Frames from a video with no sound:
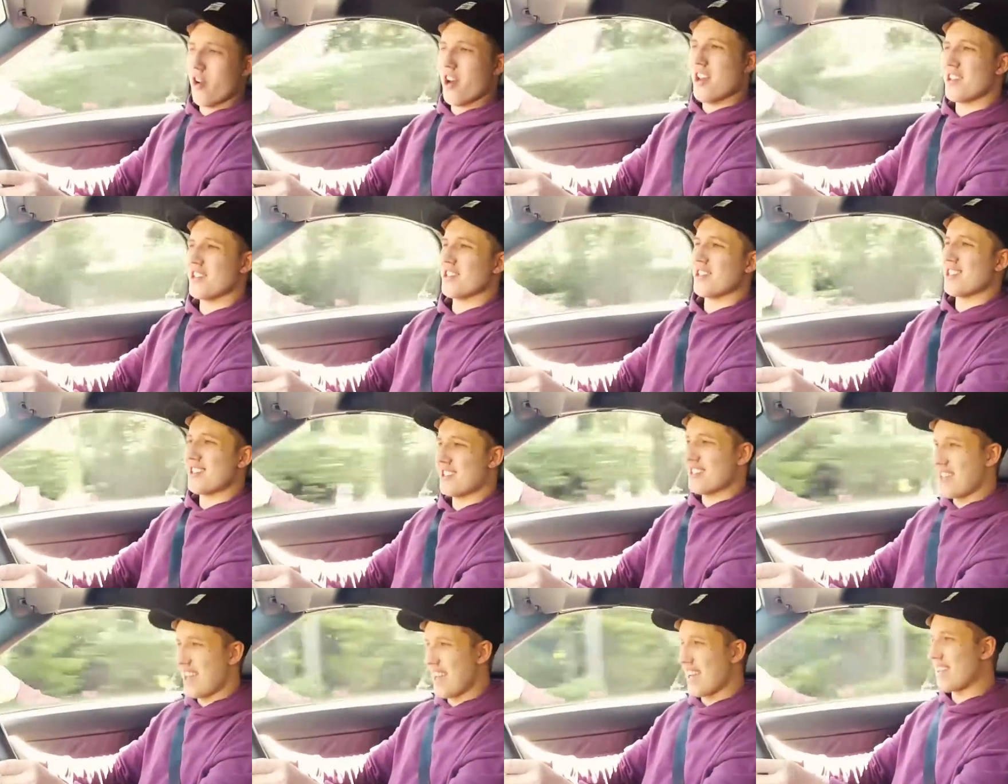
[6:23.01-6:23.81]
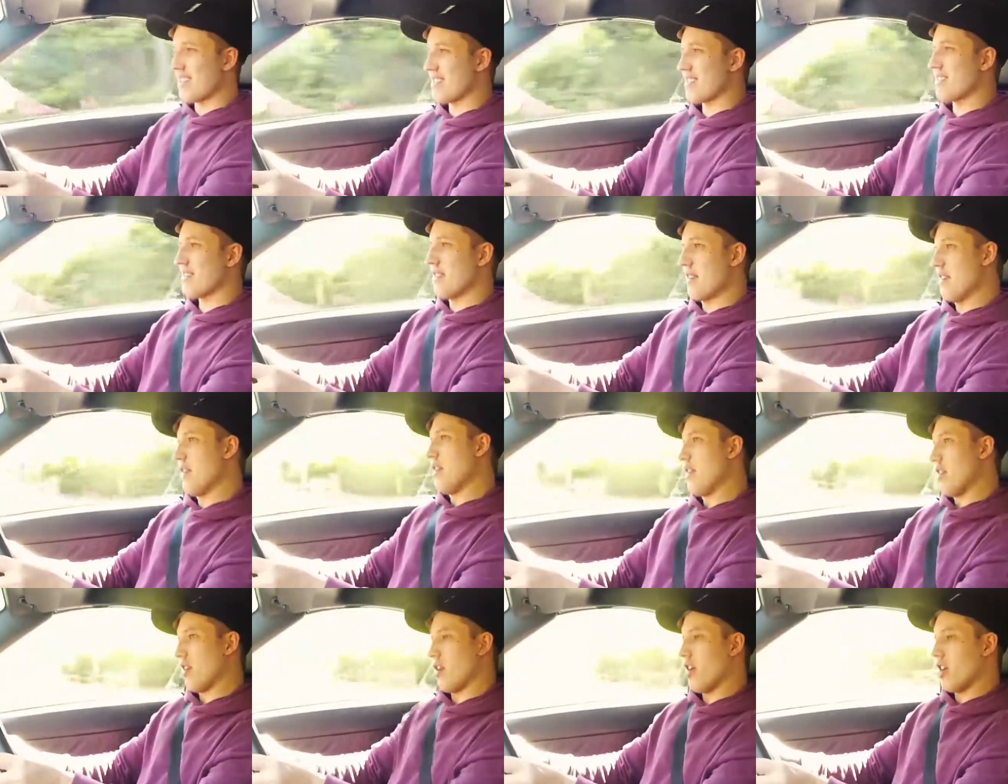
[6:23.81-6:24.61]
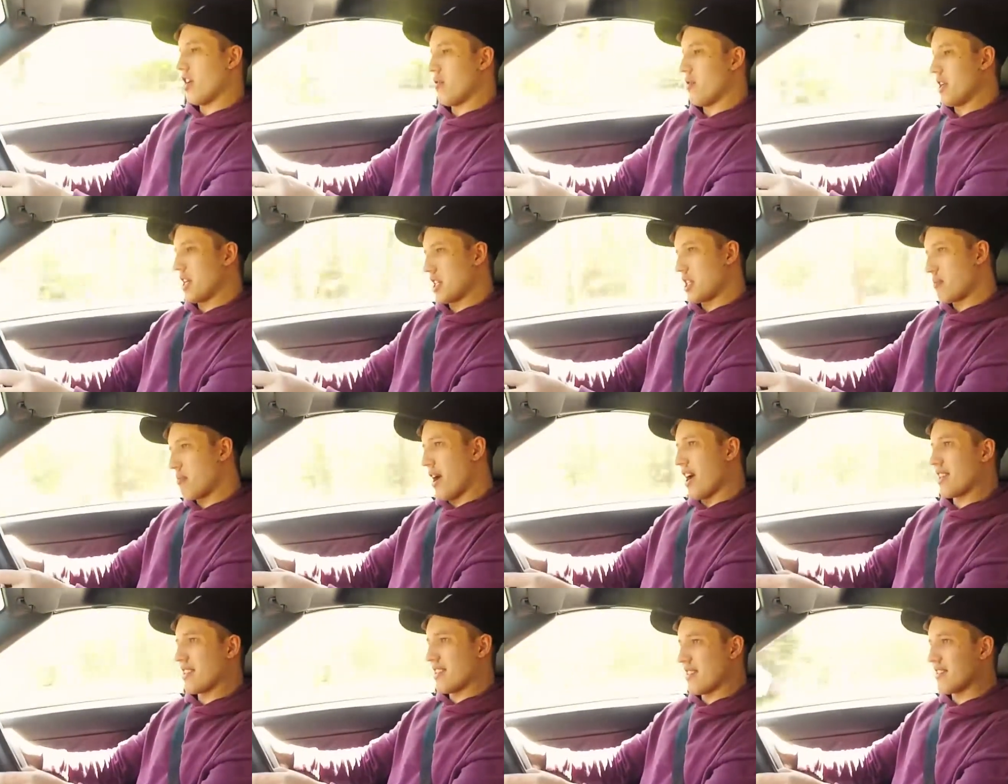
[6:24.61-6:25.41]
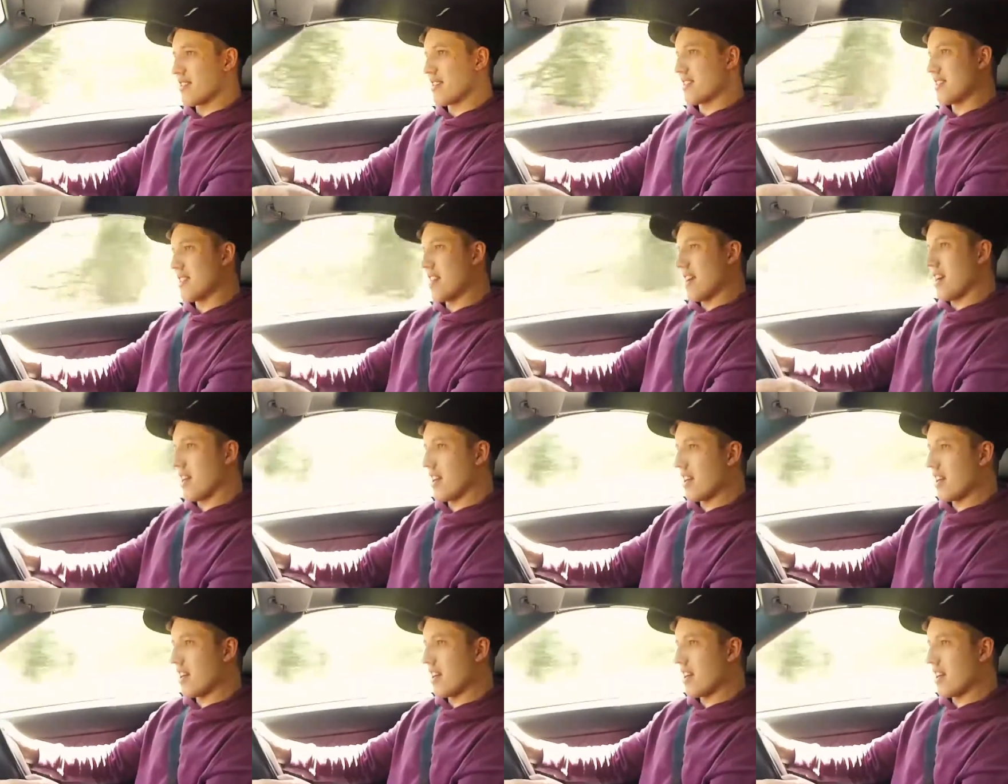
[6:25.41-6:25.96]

and it sticks like you would expect it to stick.